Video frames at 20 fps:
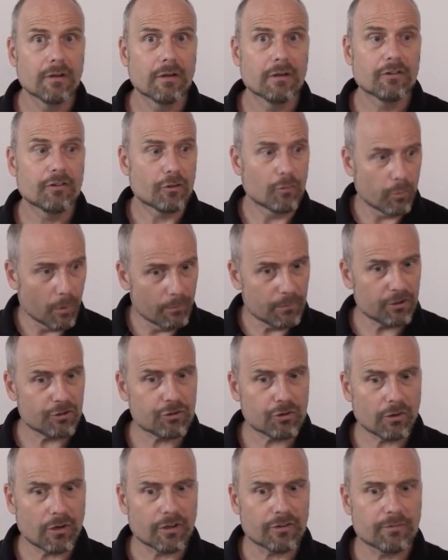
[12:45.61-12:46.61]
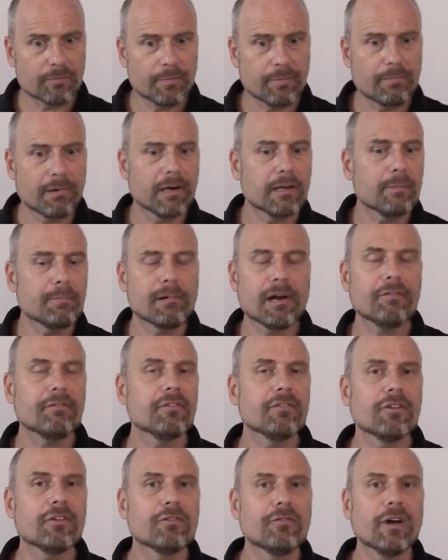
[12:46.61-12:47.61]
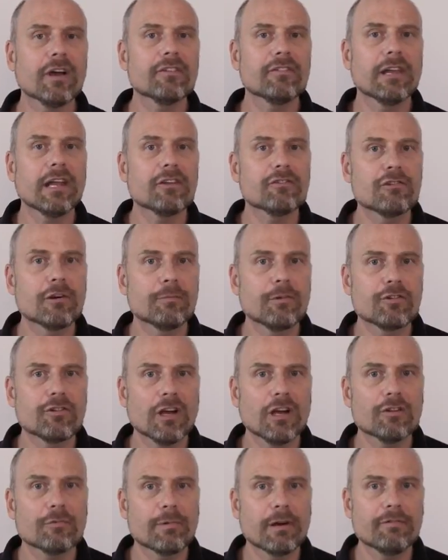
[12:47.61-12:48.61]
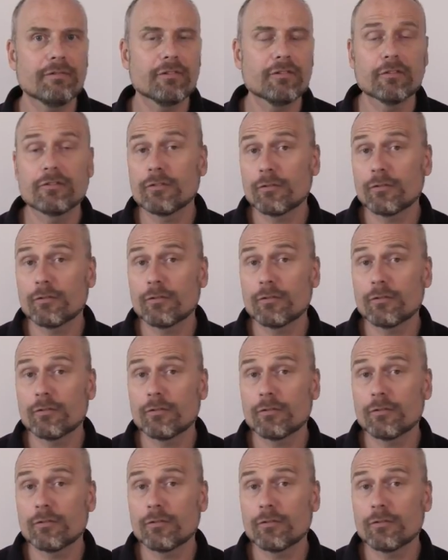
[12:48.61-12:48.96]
It's the woman's choice. Parental preferences vastly outstrip the child's preferences.